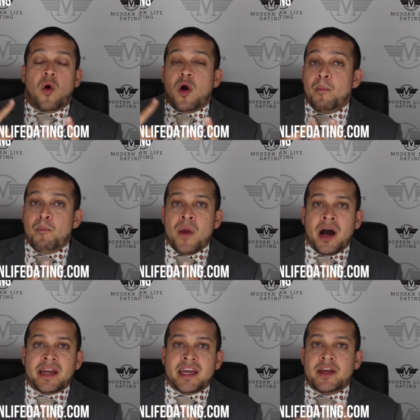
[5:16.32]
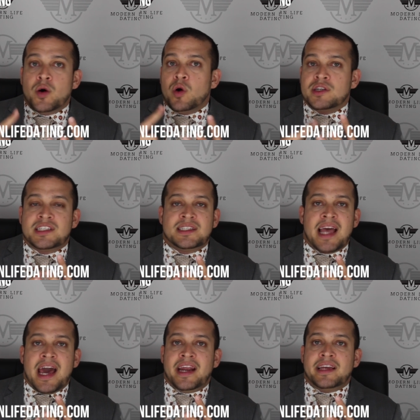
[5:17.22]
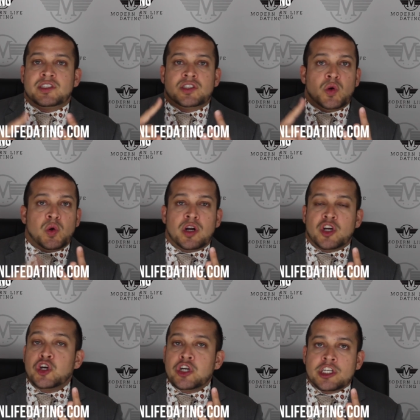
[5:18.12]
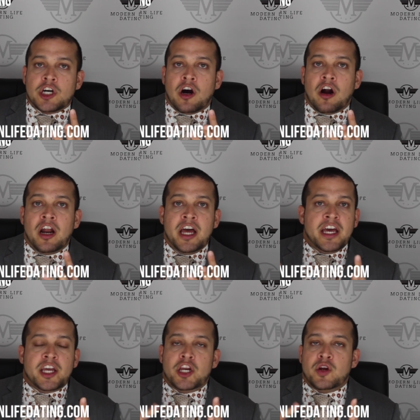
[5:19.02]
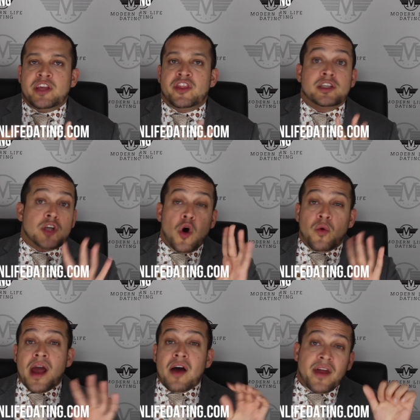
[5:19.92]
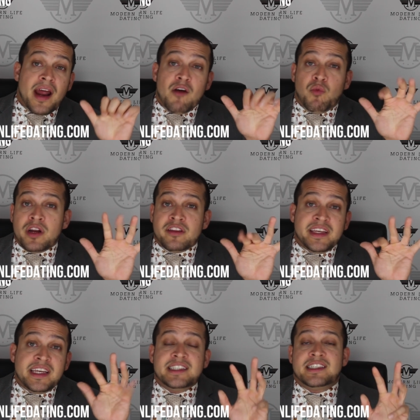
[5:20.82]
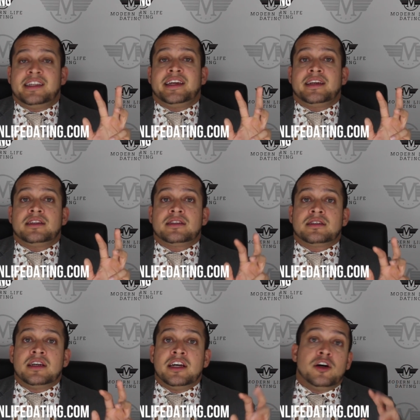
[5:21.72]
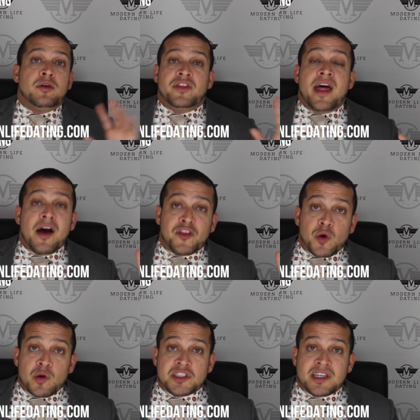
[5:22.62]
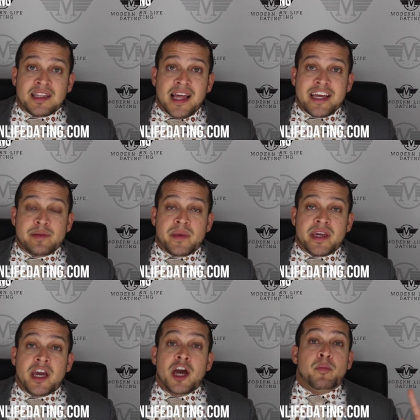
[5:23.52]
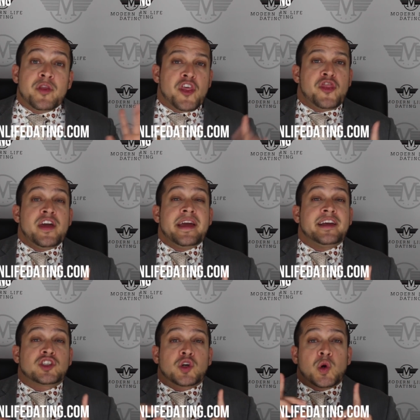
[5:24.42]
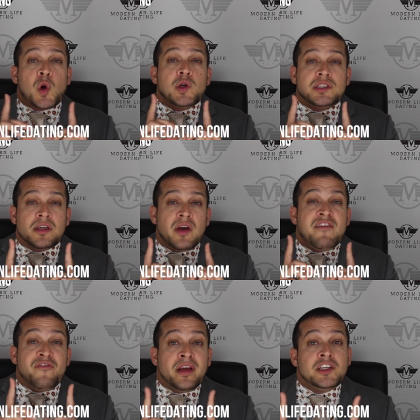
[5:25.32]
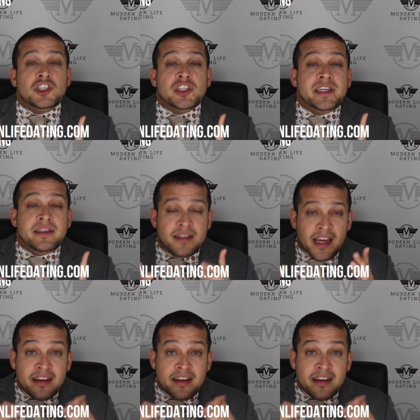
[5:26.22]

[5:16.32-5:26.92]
or money or status or a good car. You know, he thinks, oh, now that I have one of these things, now the girl's going to like me. But the thing is, girls eventually,